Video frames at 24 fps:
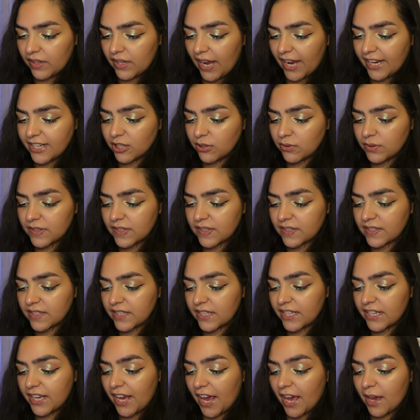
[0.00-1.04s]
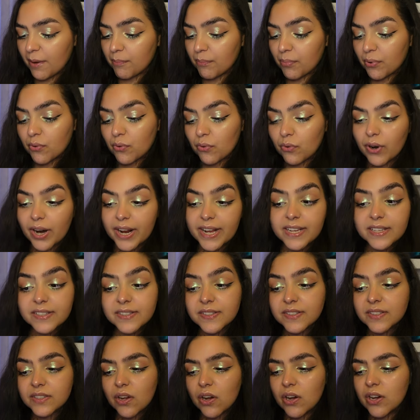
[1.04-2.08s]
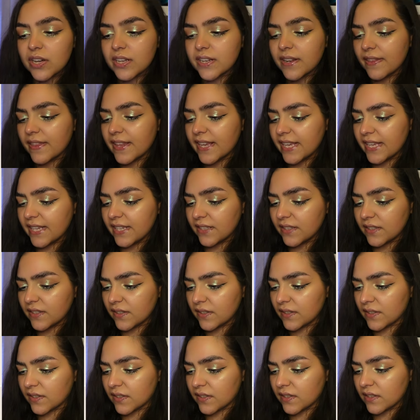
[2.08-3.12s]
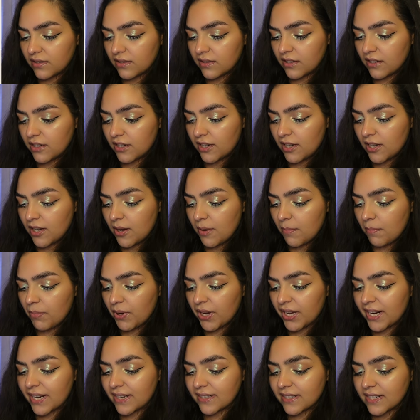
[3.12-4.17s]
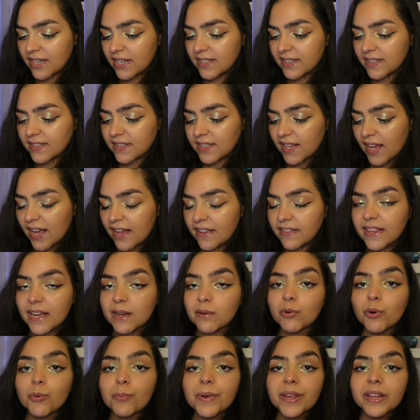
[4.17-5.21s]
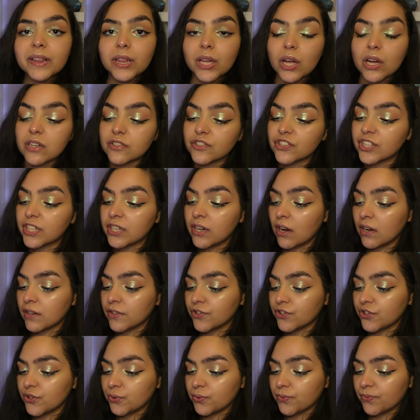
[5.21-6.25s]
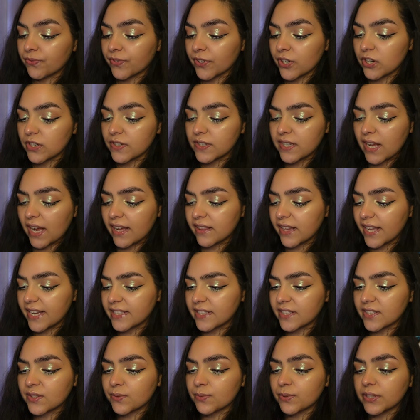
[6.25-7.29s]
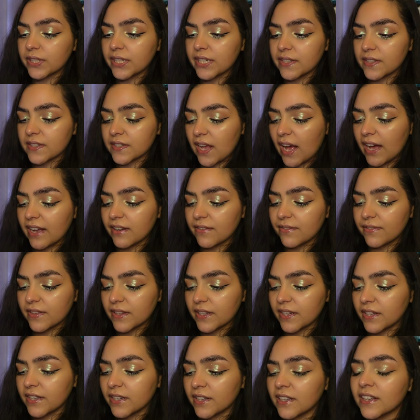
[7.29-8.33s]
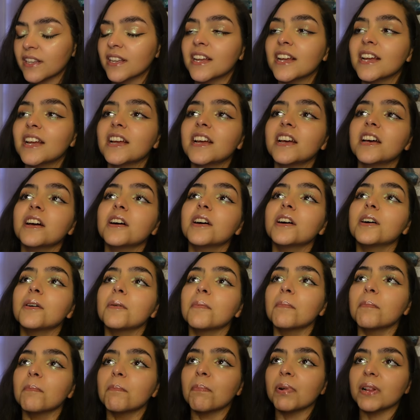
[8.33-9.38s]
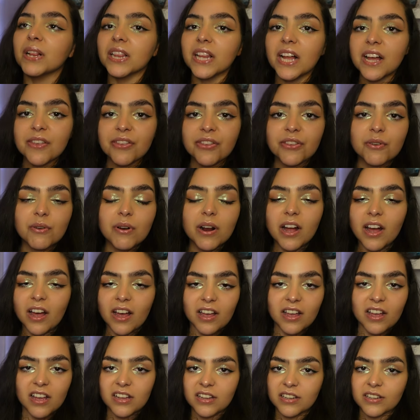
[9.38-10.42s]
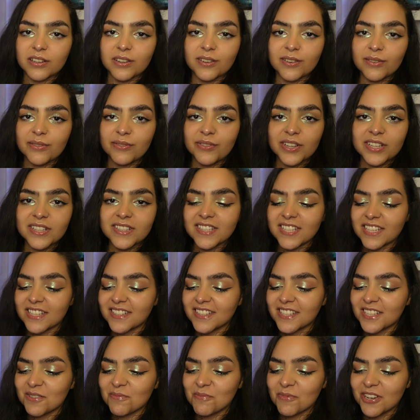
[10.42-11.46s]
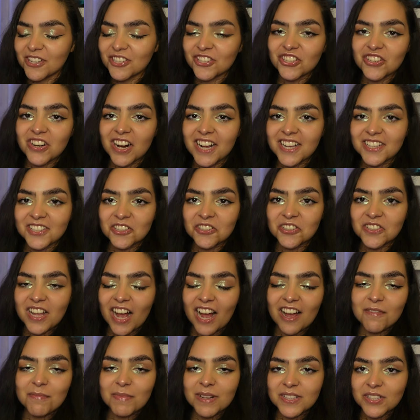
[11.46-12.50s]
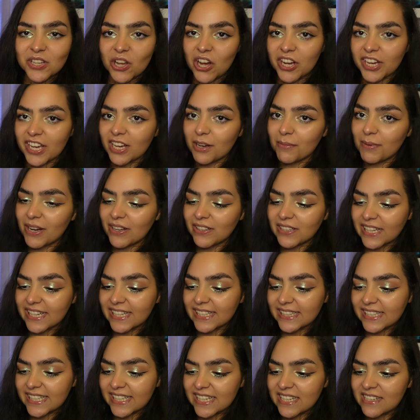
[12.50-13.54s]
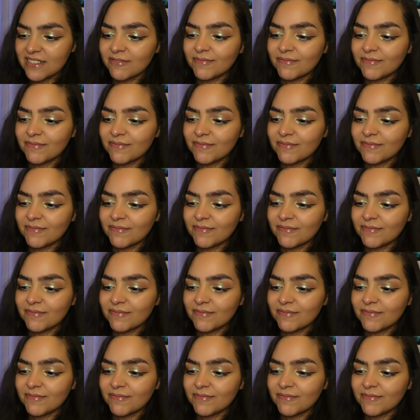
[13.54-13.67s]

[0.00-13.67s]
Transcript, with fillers: I don't see a price on these, but it does say they will be launching on June 1st. I like this release. Out of the plethora of tinted moisturizers I've been talking about lately,